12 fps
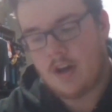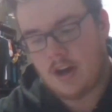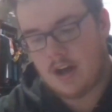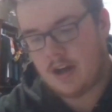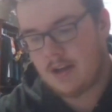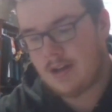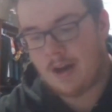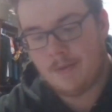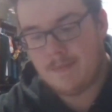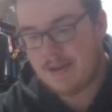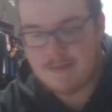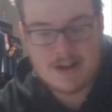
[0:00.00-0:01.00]
Uh,
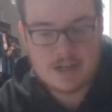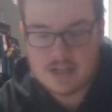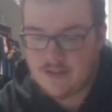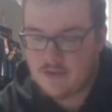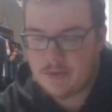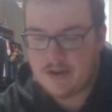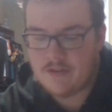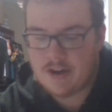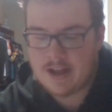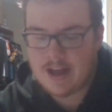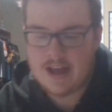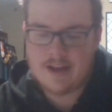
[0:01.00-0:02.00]
I'll make mention of it whenever
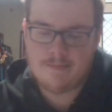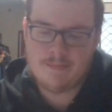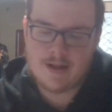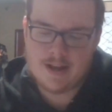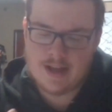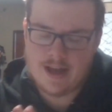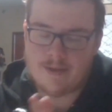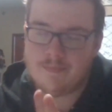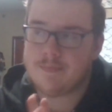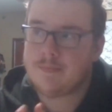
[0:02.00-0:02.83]
I can, but yeah.